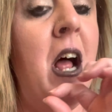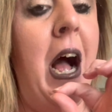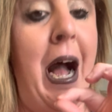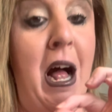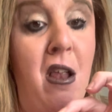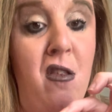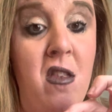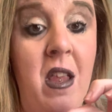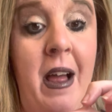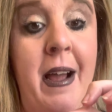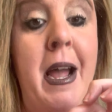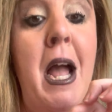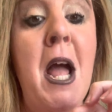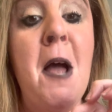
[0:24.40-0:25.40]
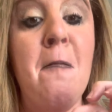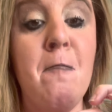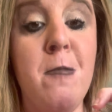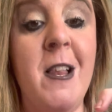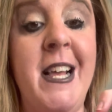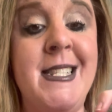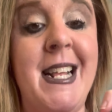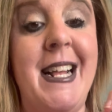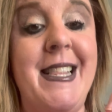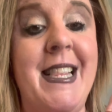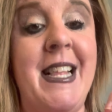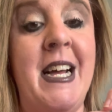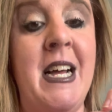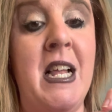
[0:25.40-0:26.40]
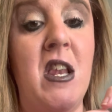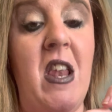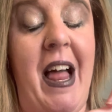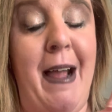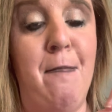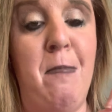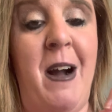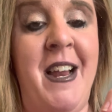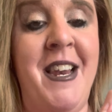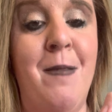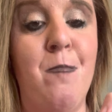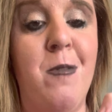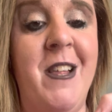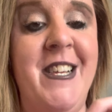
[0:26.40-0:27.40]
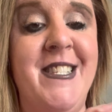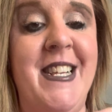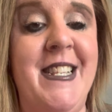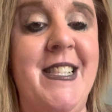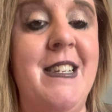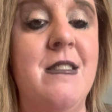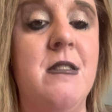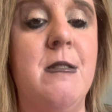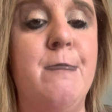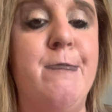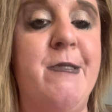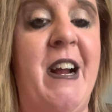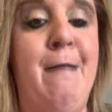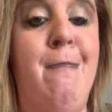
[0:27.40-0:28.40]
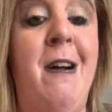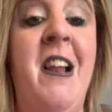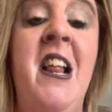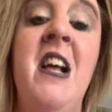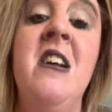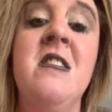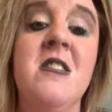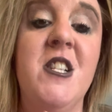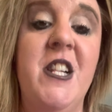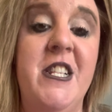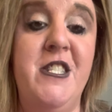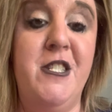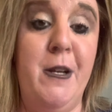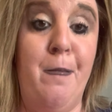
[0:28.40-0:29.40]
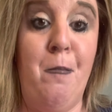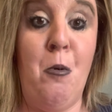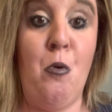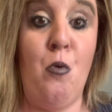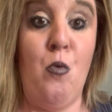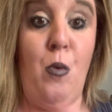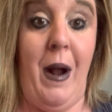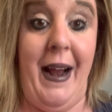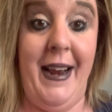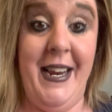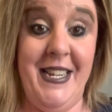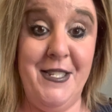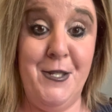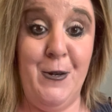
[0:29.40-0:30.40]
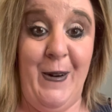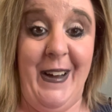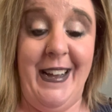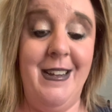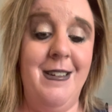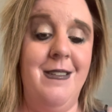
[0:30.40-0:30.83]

uh, look, please hit the like button and please hit the subscribe button so to jump right into it.